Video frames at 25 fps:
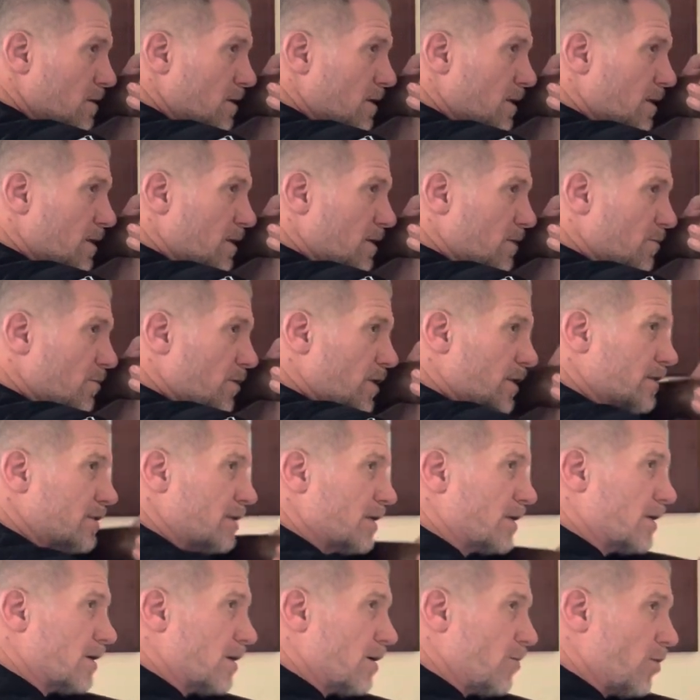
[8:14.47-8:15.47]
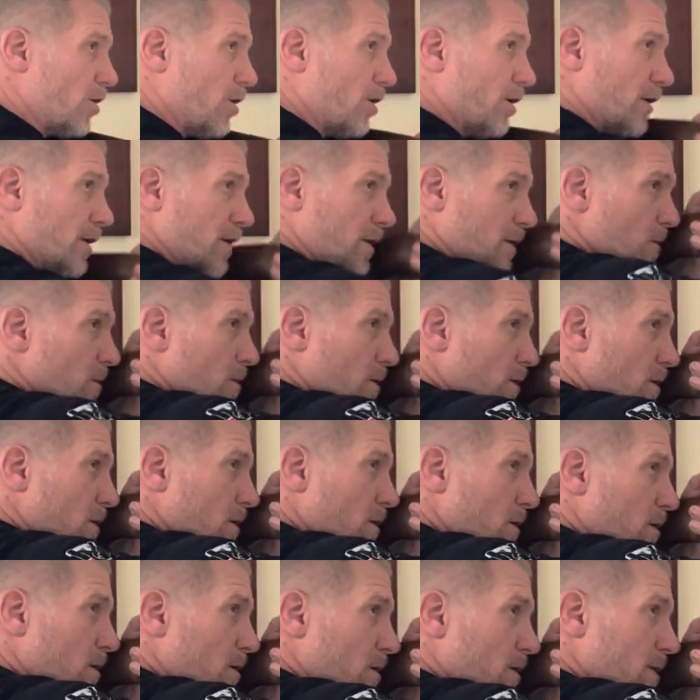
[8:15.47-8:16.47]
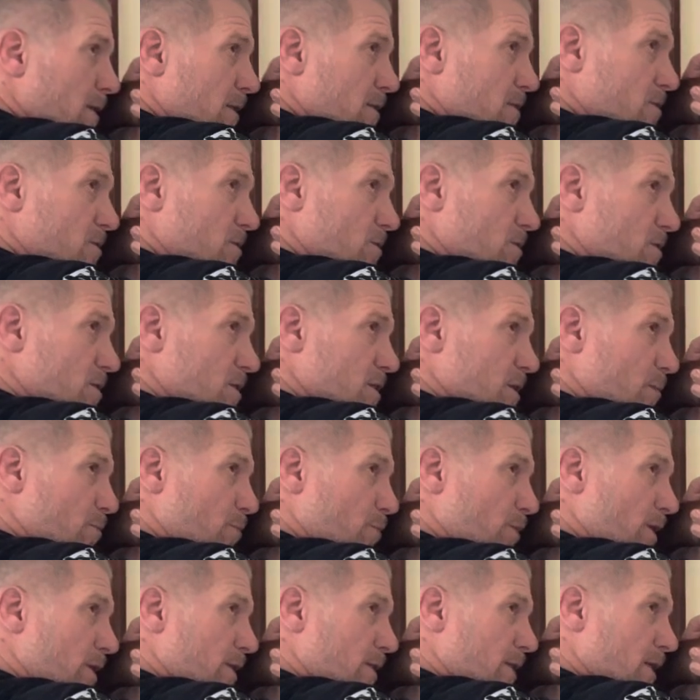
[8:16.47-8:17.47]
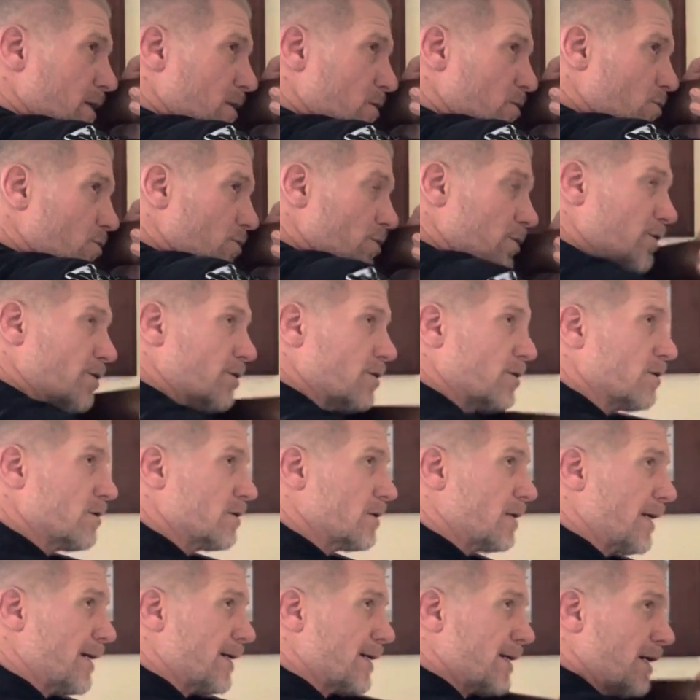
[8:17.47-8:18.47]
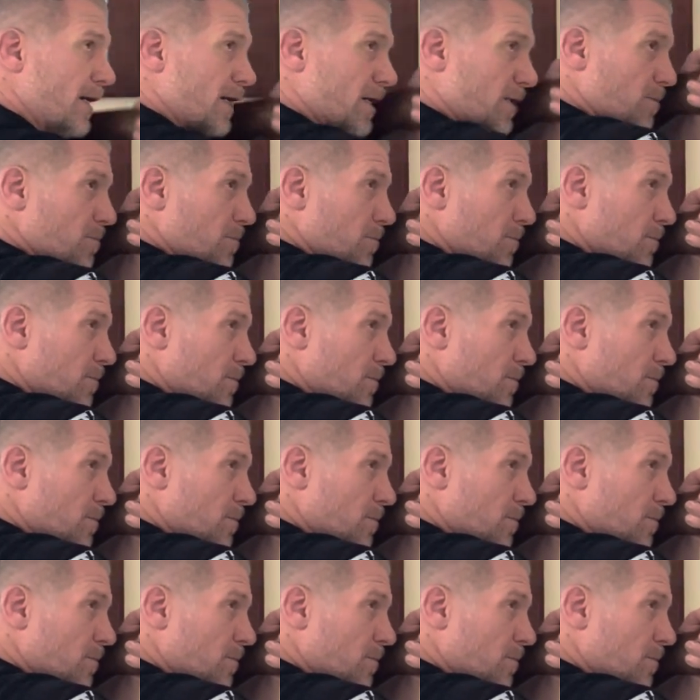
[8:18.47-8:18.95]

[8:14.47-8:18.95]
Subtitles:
And then right there, and I'm on it. As soon as they break that corner, I got them.